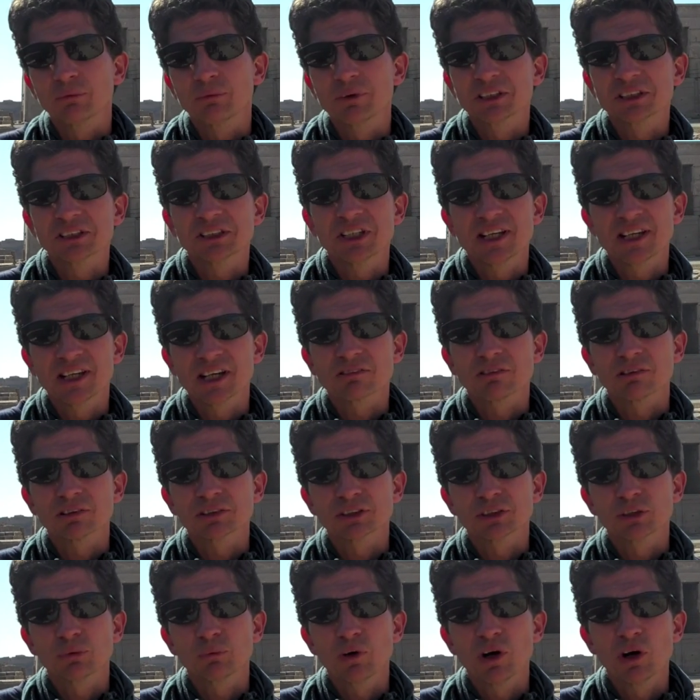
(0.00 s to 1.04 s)
we're seeing
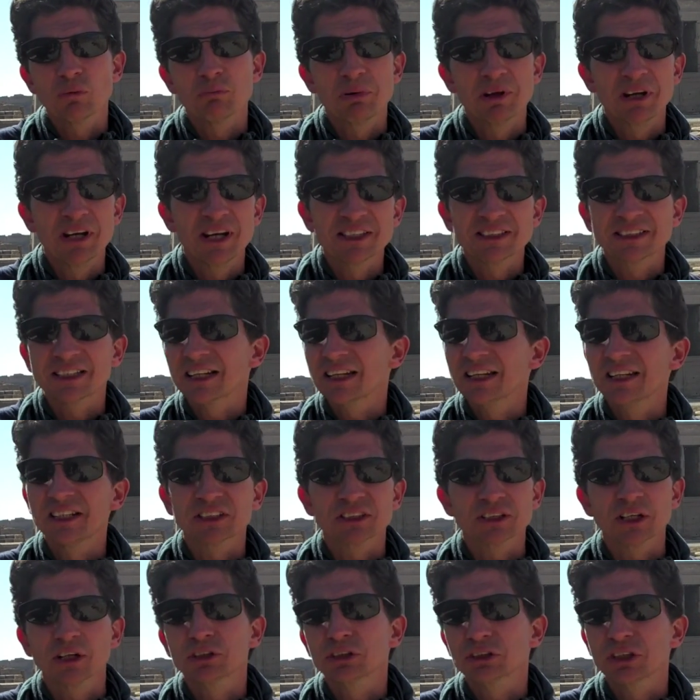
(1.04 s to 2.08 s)
across the world, politically,
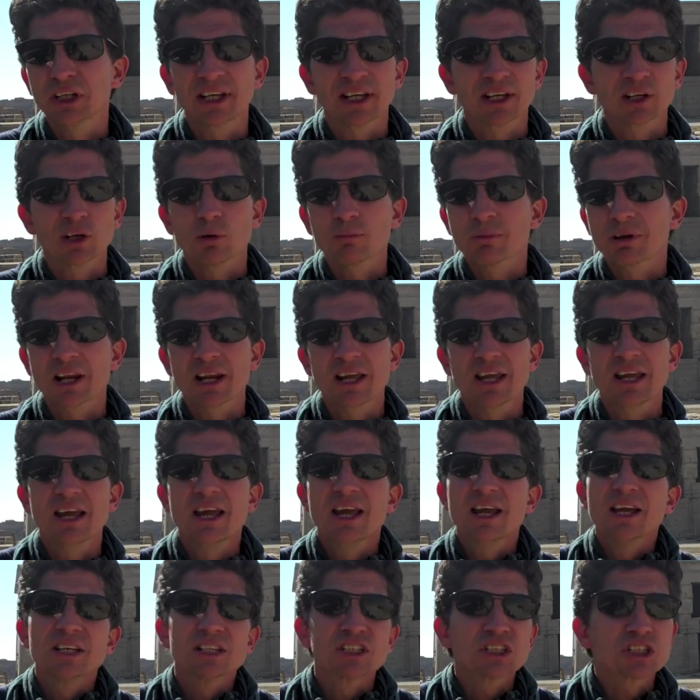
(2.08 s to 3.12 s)
socially, economically,
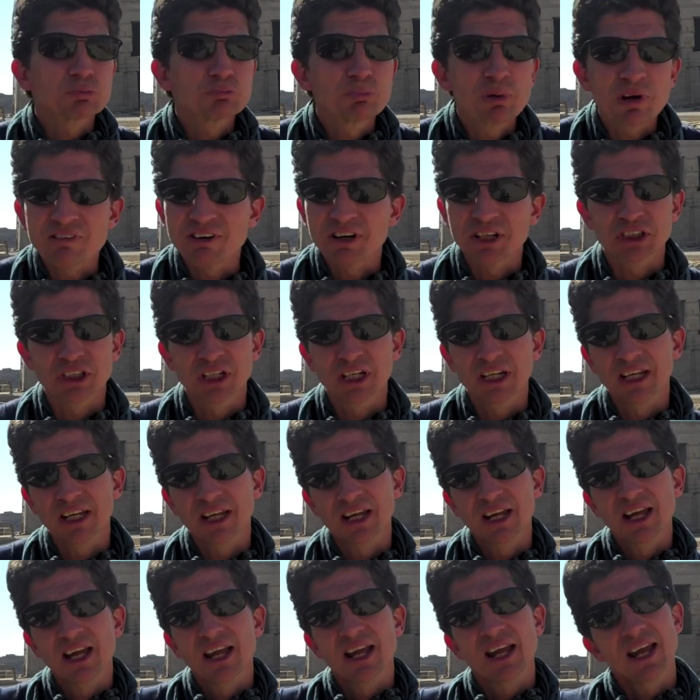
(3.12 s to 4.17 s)
spiritually,
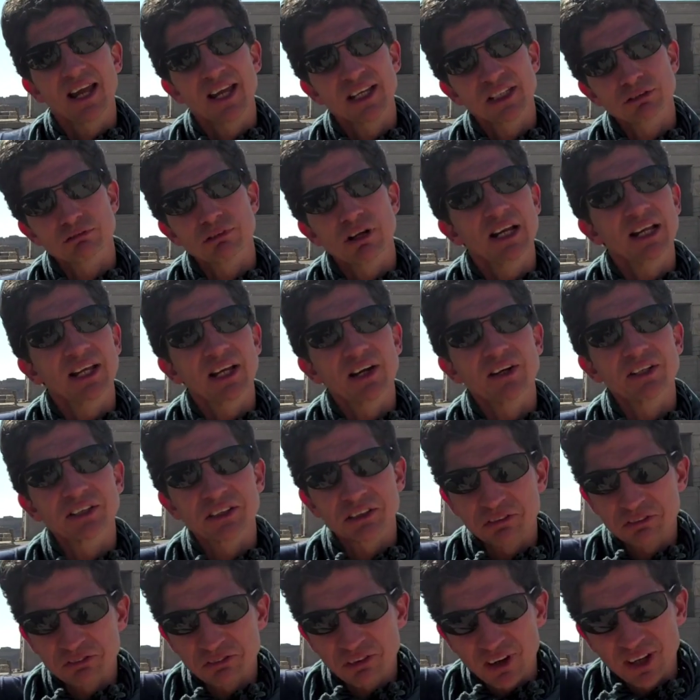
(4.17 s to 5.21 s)
is really going
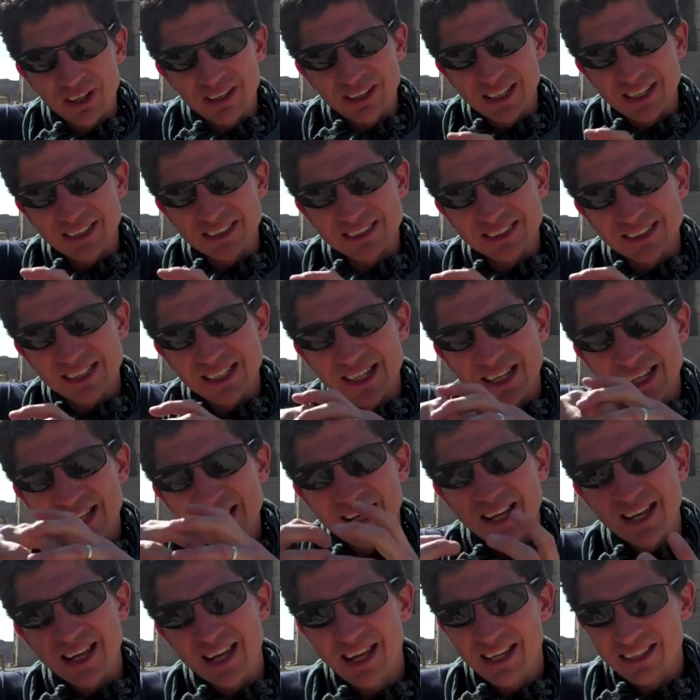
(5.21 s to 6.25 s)
to find its
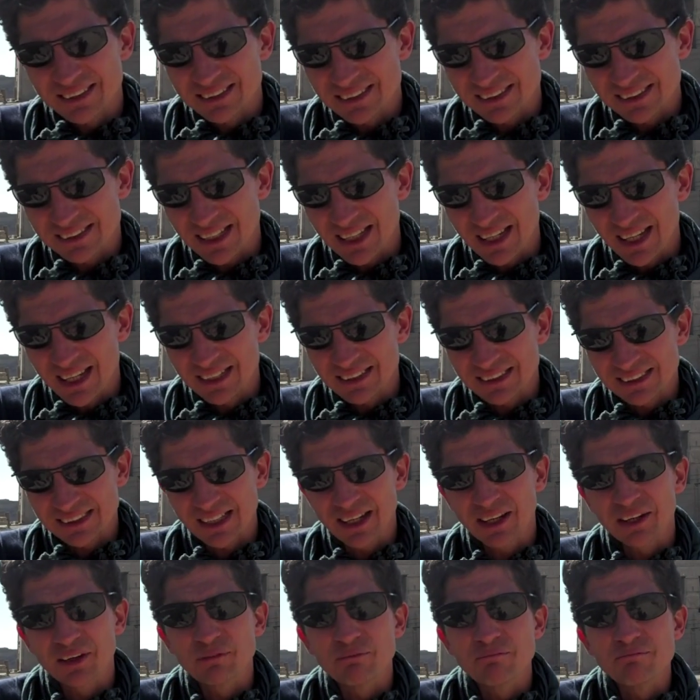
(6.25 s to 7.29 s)

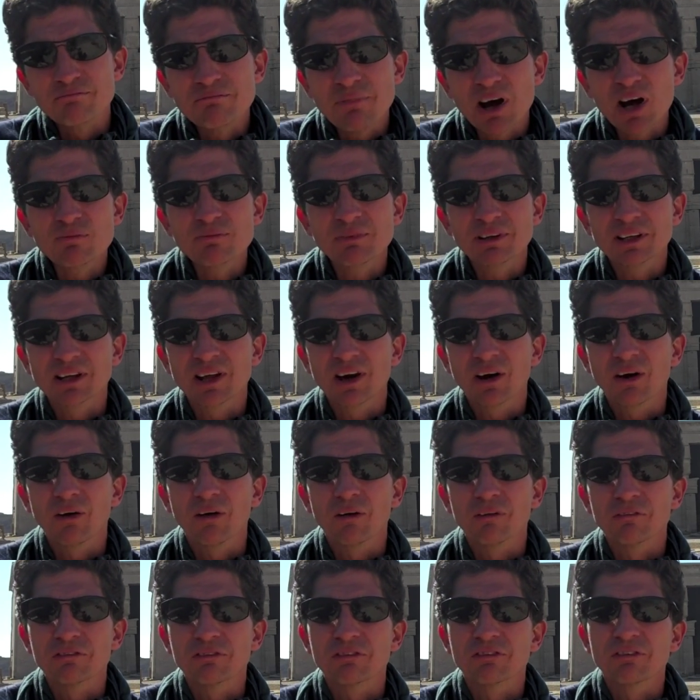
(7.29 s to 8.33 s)
kind of moment
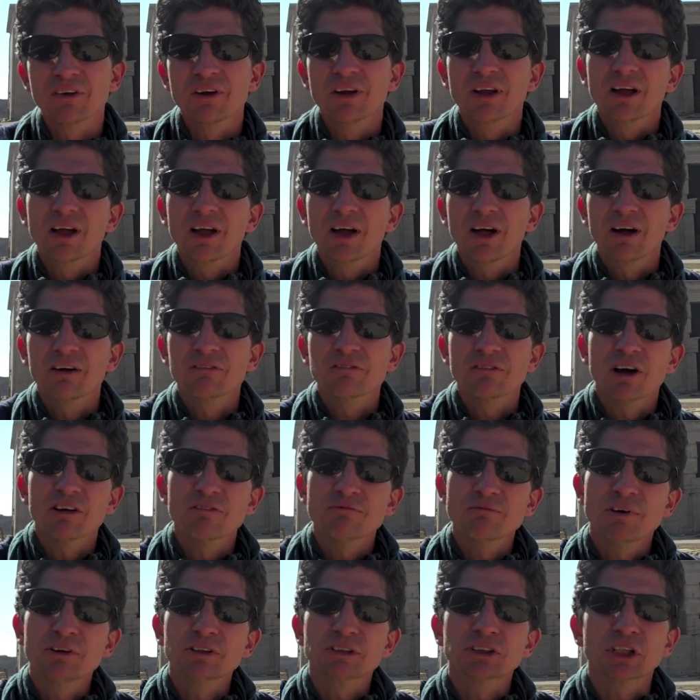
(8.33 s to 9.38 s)
of
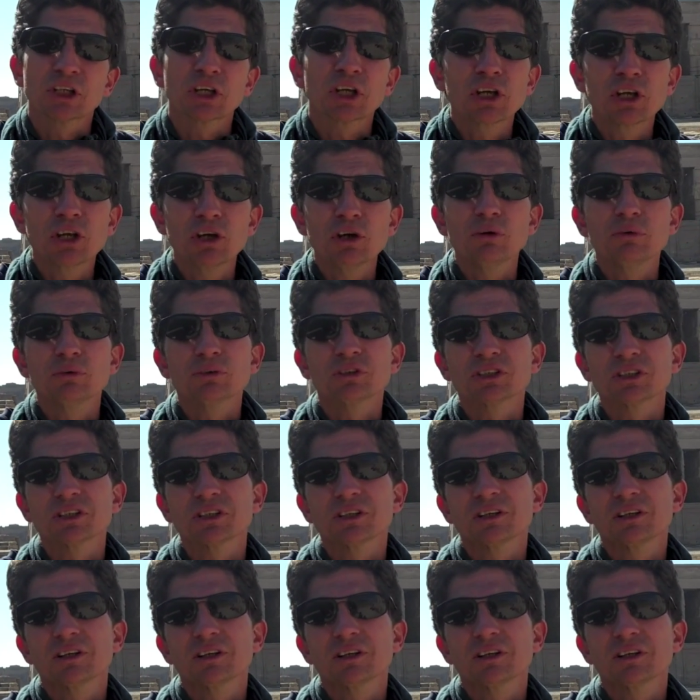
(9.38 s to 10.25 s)
most acute